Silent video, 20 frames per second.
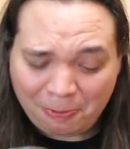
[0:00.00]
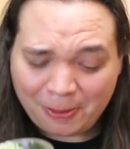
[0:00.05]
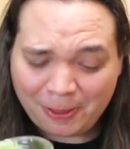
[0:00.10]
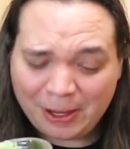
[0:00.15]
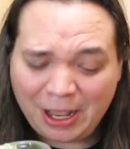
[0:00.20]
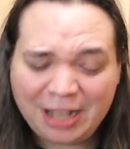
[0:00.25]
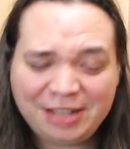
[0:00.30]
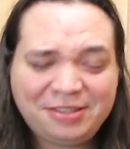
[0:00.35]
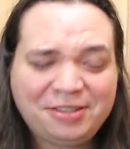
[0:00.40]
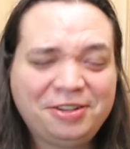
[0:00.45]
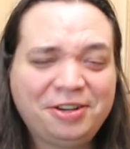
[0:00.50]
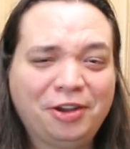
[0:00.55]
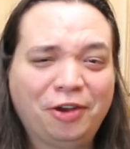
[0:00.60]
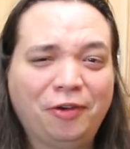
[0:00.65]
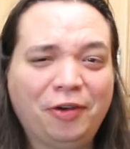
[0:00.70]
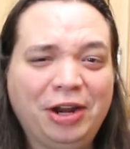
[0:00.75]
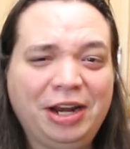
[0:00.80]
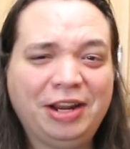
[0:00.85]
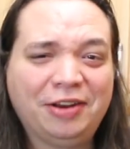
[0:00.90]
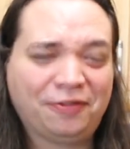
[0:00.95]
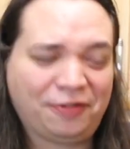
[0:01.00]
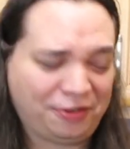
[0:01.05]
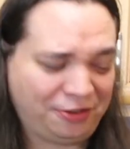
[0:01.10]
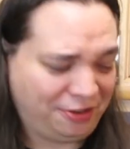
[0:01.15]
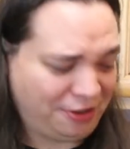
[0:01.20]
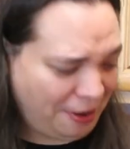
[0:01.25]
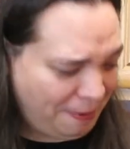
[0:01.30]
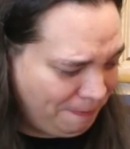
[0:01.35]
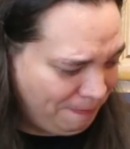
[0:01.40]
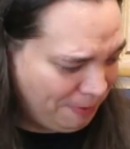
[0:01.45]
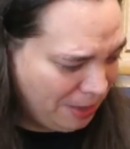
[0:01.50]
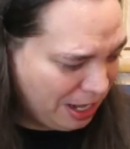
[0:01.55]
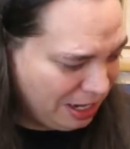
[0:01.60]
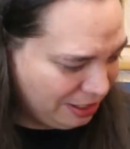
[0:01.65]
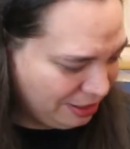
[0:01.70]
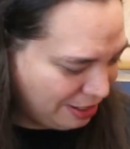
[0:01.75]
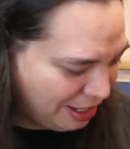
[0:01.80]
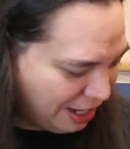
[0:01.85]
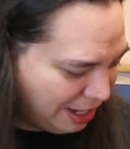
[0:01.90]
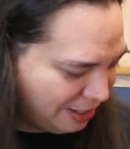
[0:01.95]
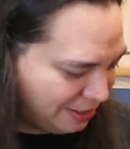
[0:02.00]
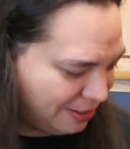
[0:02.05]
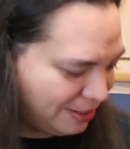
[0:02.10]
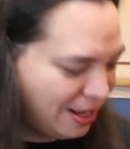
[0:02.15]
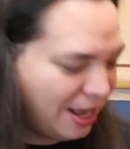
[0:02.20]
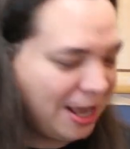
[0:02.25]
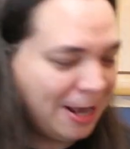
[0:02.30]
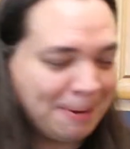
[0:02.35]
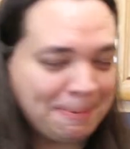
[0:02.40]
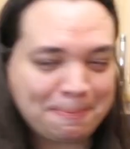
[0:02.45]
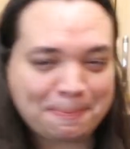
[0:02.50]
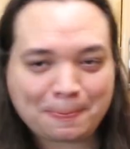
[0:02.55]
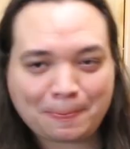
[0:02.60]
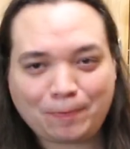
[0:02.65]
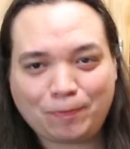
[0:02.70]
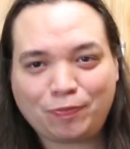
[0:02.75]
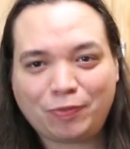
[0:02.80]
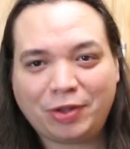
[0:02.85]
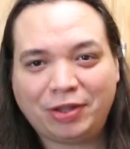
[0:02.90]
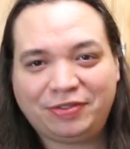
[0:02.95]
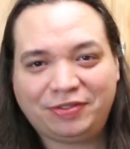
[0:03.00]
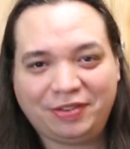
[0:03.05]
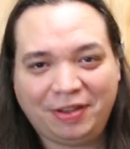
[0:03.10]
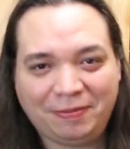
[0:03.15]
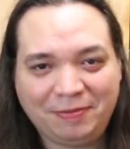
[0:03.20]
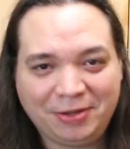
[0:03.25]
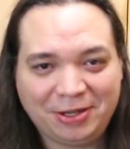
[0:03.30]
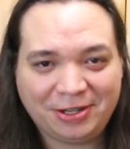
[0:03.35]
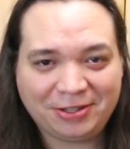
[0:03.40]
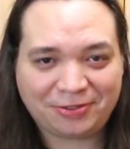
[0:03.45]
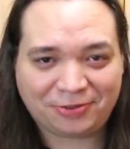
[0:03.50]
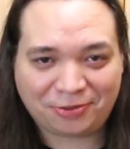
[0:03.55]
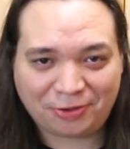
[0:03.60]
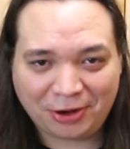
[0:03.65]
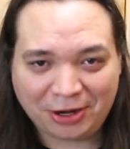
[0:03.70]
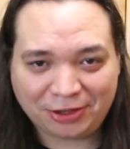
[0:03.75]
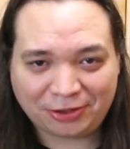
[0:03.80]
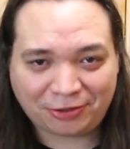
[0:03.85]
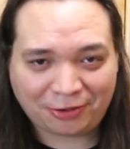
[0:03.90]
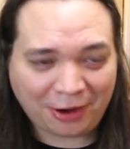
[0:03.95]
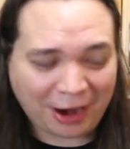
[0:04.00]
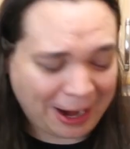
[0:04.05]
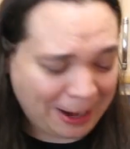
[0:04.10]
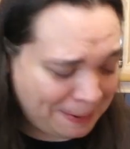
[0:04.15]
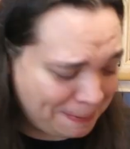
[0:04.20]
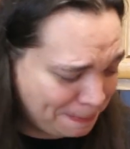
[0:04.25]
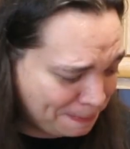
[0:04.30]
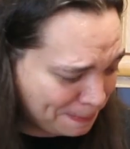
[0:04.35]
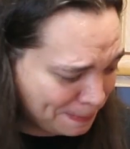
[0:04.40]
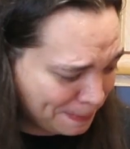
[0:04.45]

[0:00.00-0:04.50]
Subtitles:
That's an ingredient for something. That is not something you just drink straight.